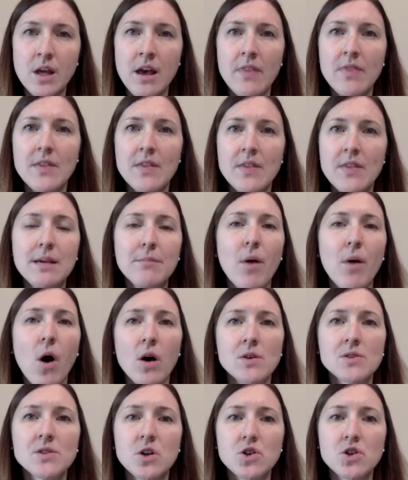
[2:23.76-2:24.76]
The team
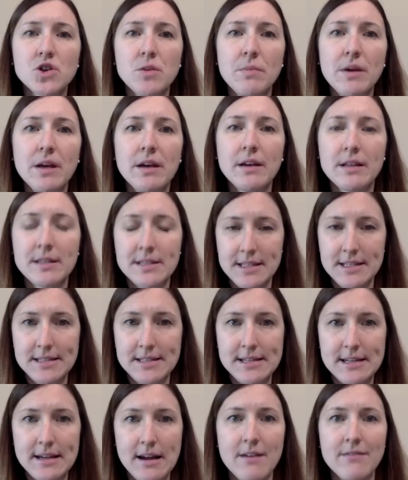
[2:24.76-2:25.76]
also should be
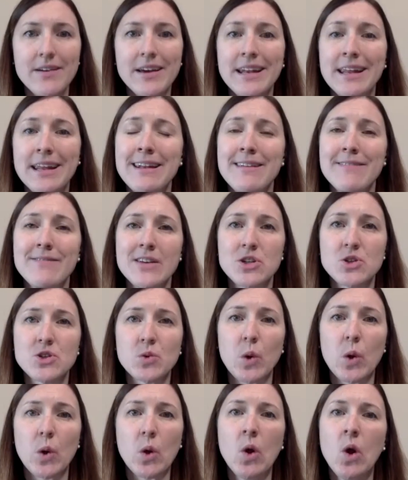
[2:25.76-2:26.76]
consisting of an
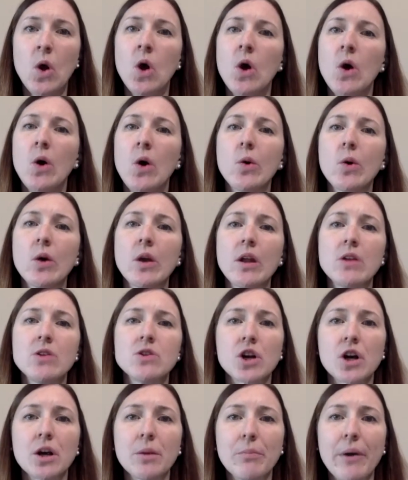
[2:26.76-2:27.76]
individual who can
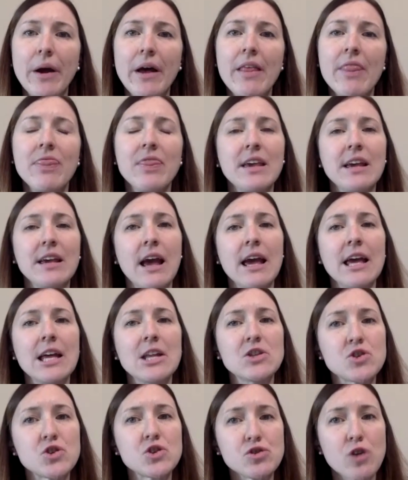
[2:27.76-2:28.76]
interpret the
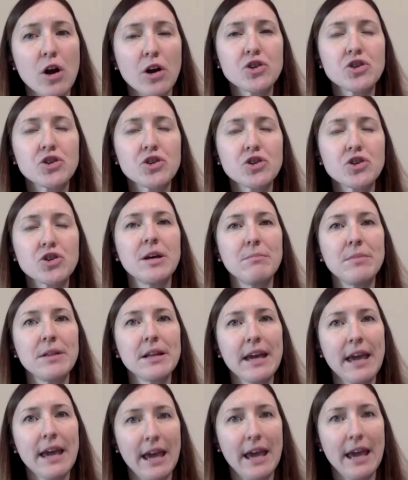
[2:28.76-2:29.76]
instructional
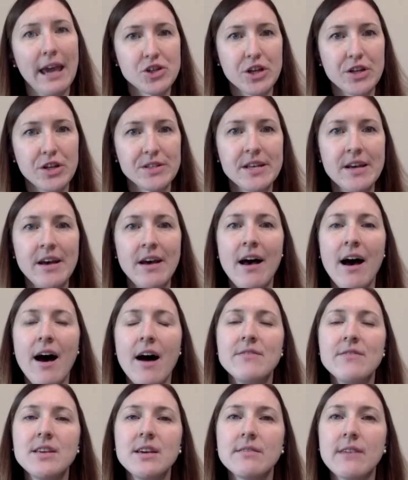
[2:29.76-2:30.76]
implications of
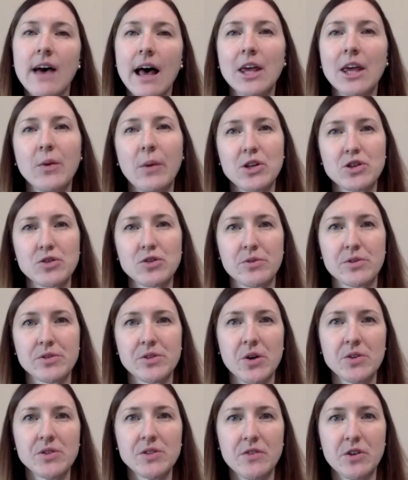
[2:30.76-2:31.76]
the evaluation
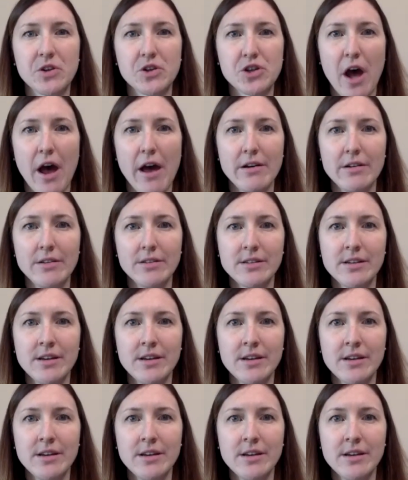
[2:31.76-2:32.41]
results of your child.